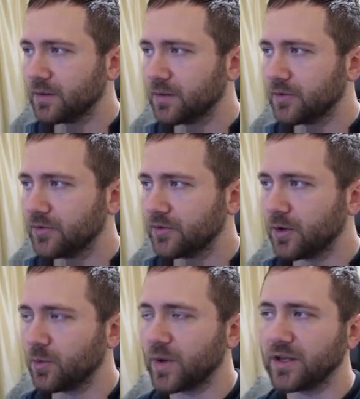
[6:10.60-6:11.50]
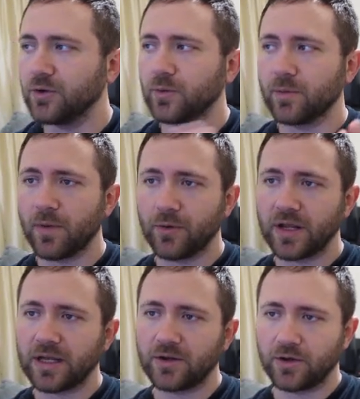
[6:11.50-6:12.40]
so when you remote
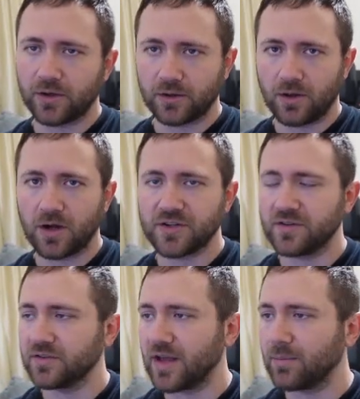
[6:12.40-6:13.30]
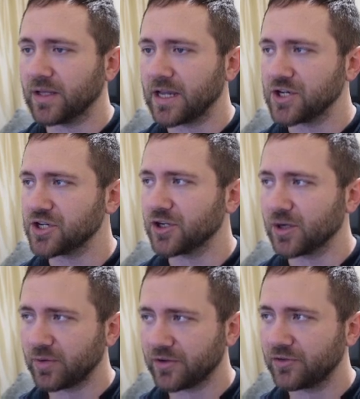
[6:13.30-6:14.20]
in, you're going to launch this application. You're going
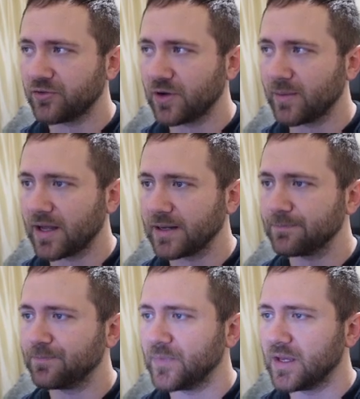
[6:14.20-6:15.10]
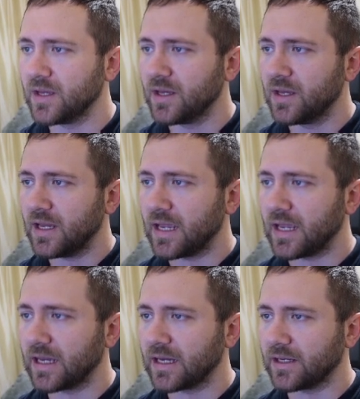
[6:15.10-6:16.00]
to press stream on it,
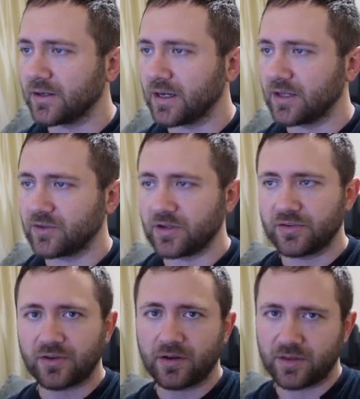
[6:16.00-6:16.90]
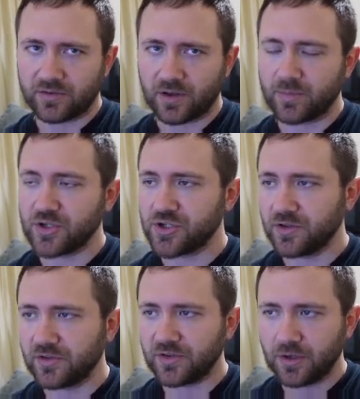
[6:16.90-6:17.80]
and it's going to start this up. It
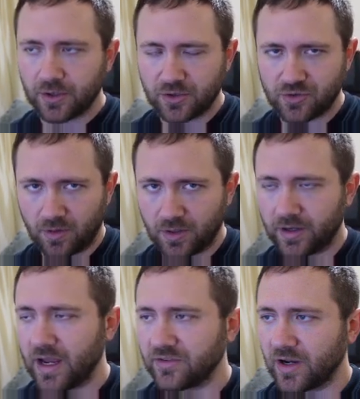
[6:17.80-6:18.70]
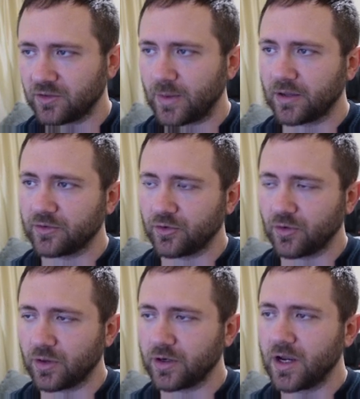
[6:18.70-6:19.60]
should see your controller as an Xbox
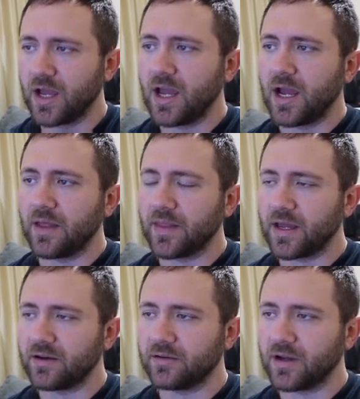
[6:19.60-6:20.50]
controller. And then